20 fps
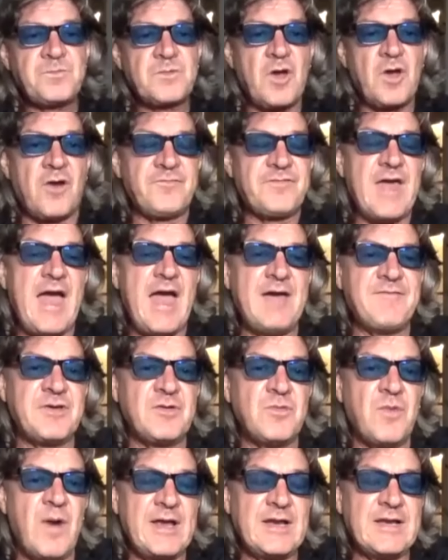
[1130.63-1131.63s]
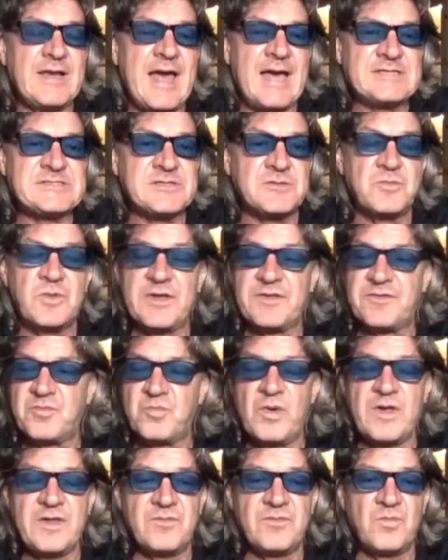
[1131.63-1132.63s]
of the heavyweight ladder with
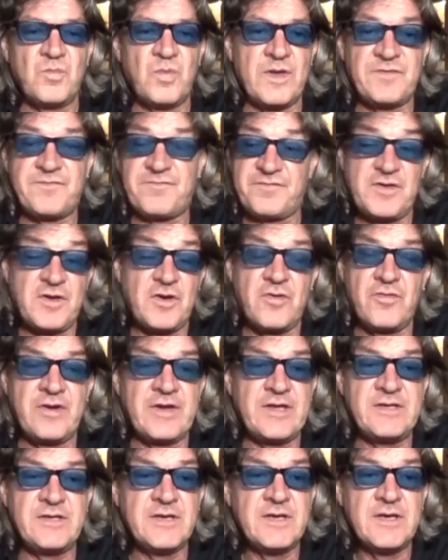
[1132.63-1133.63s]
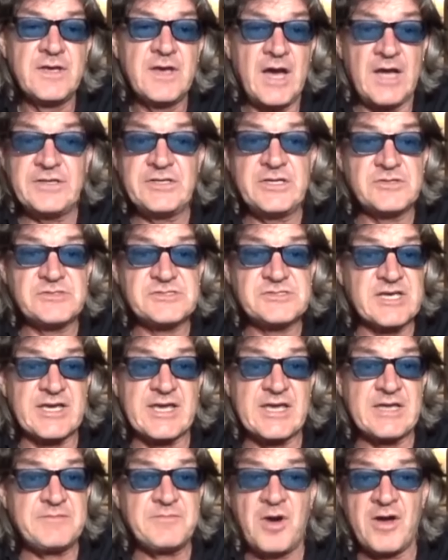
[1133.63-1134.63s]
with, with Fury and Usyk,
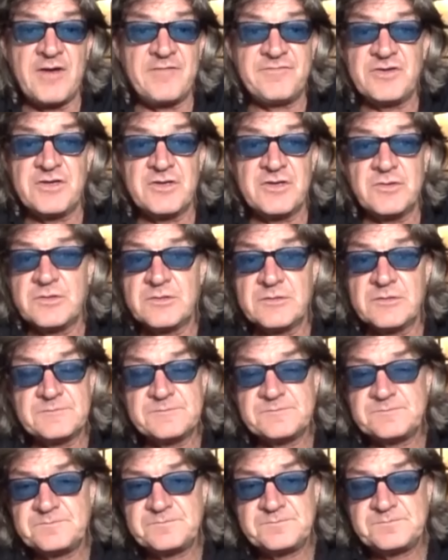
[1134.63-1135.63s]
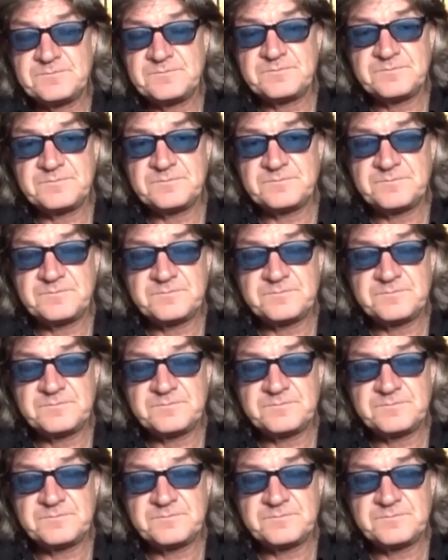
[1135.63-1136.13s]
in my view. Hmm.